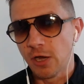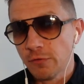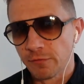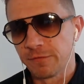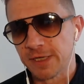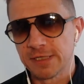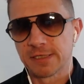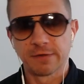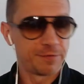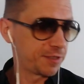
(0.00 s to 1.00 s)
overinflated
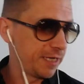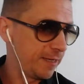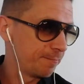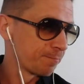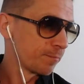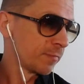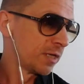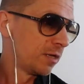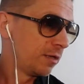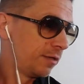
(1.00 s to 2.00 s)
self-esteem,
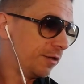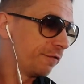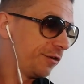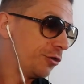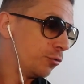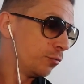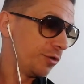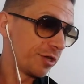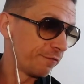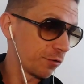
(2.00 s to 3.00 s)
that you,
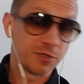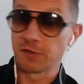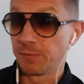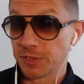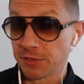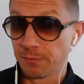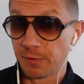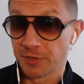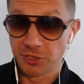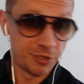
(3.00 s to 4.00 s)
you give yourself
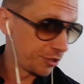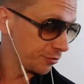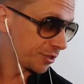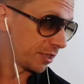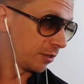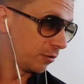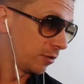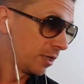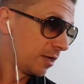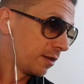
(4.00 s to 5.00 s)
permission to do so,
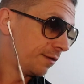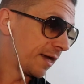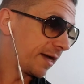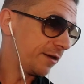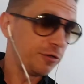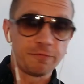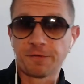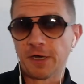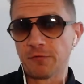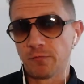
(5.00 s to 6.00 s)
that you
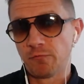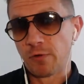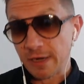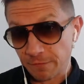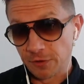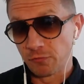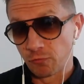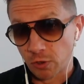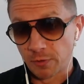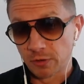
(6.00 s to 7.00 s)
find relevant
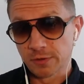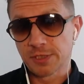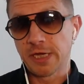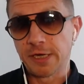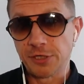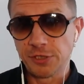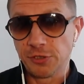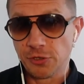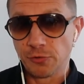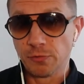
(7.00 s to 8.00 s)
role models and
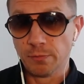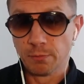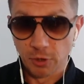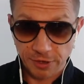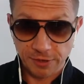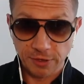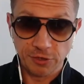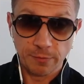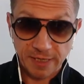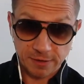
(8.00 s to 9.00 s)
you monitor,
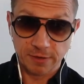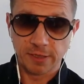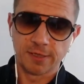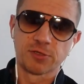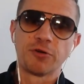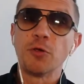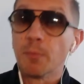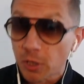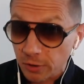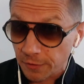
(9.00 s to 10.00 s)
you men, uh, sorry, you
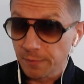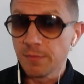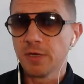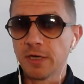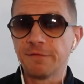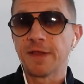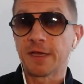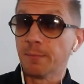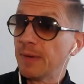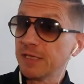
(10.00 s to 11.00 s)
model them, and if they
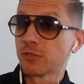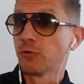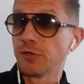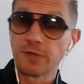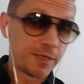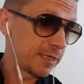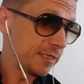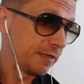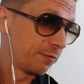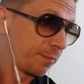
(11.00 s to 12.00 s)
can mentor you, then that's
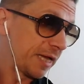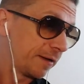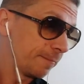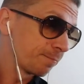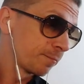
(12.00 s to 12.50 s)
even better.